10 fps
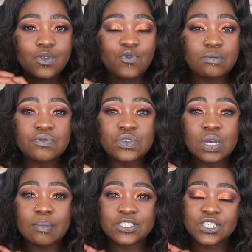Film a video
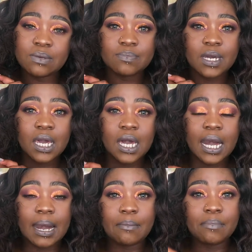about cheap
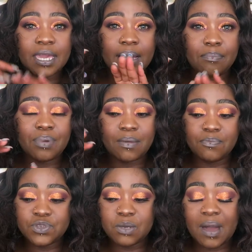makeup,
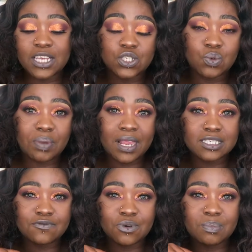cheap eyeshadow
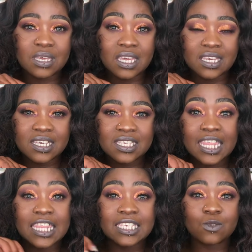palettes for beginners.
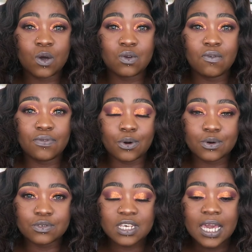And this is one of
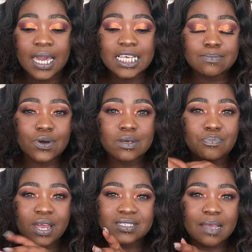those. It's more on the
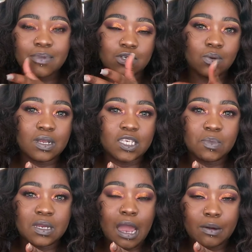price side. You don't want to
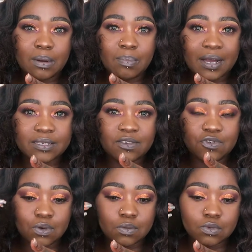spend $100 if
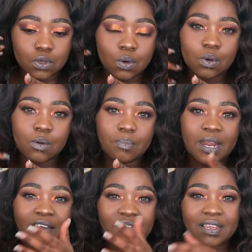you don't know. But
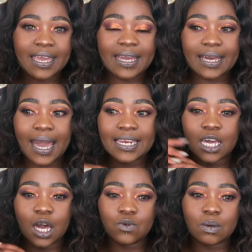I feel like under
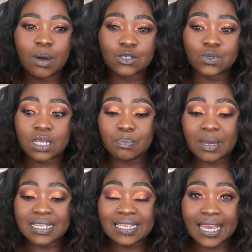$100 to get a
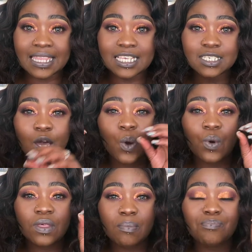palette like this
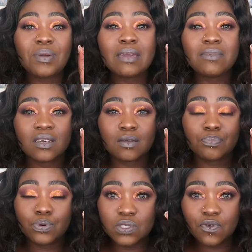with the pigment that it
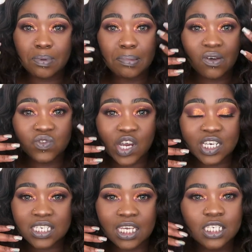pulls for people of dark
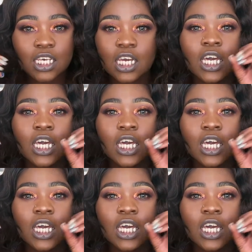skin,